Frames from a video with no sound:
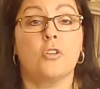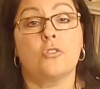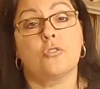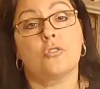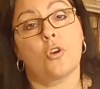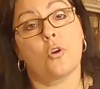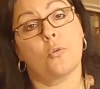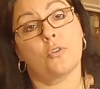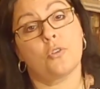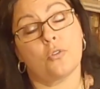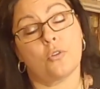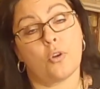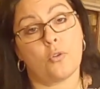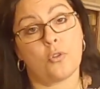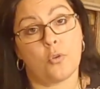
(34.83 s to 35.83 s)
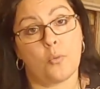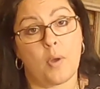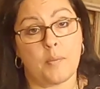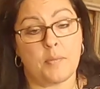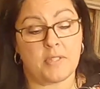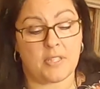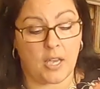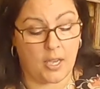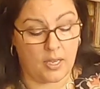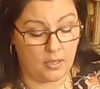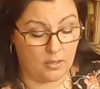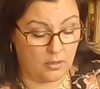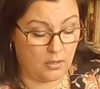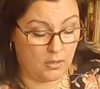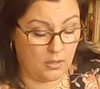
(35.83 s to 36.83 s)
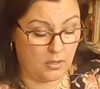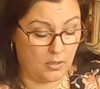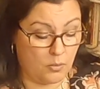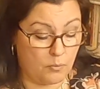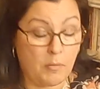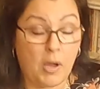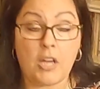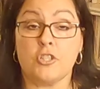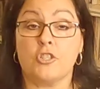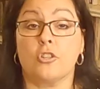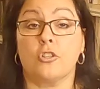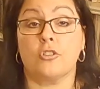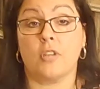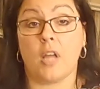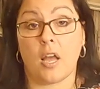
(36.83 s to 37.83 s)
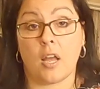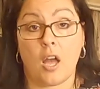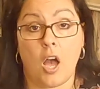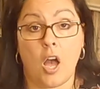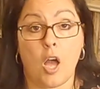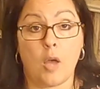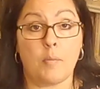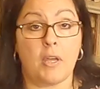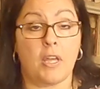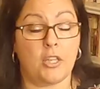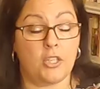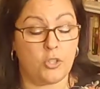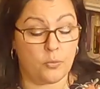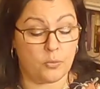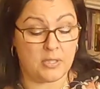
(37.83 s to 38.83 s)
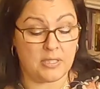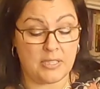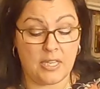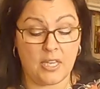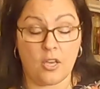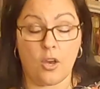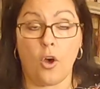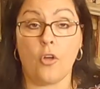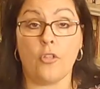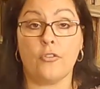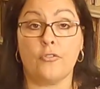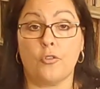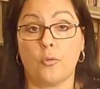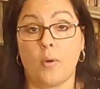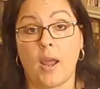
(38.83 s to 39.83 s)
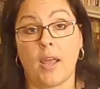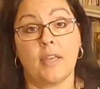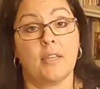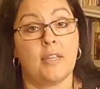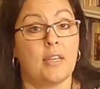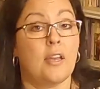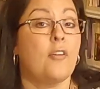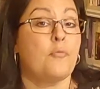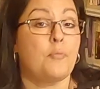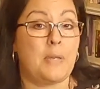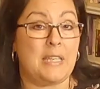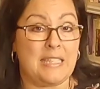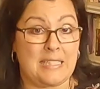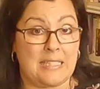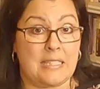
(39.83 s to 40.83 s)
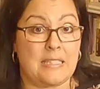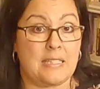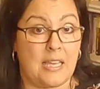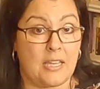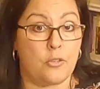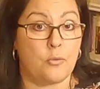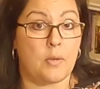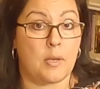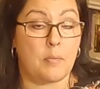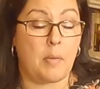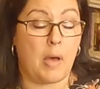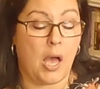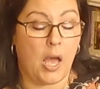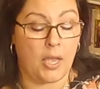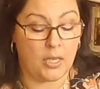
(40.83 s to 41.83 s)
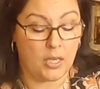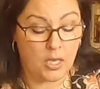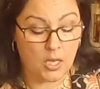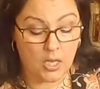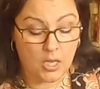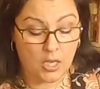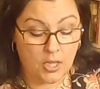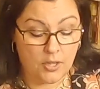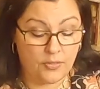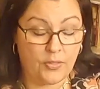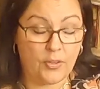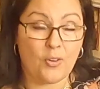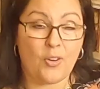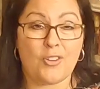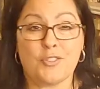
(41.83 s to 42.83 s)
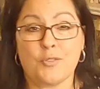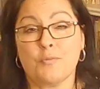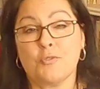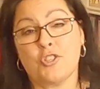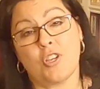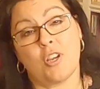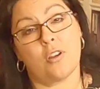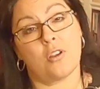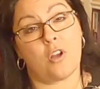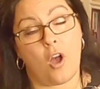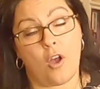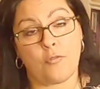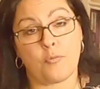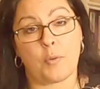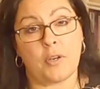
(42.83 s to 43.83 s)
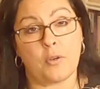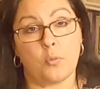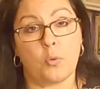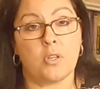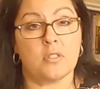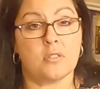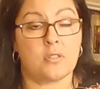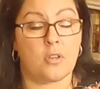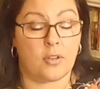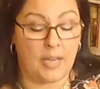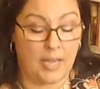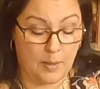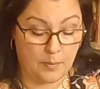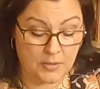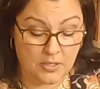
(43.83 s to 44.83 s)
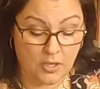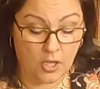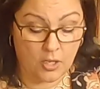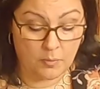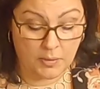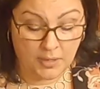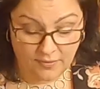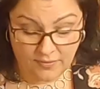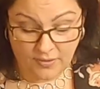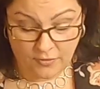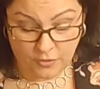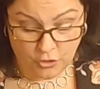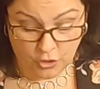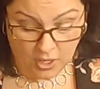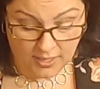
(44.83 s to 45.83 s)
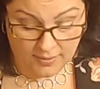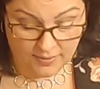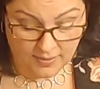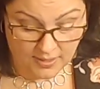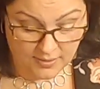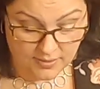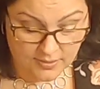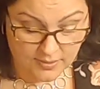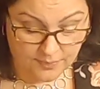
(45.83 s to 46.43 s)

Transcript: So you'll go to the website, uh, modular.com, and you will see all the variety of pieces that you can buy. There are some generic off-brand ones on Amazon, but I've never tried these.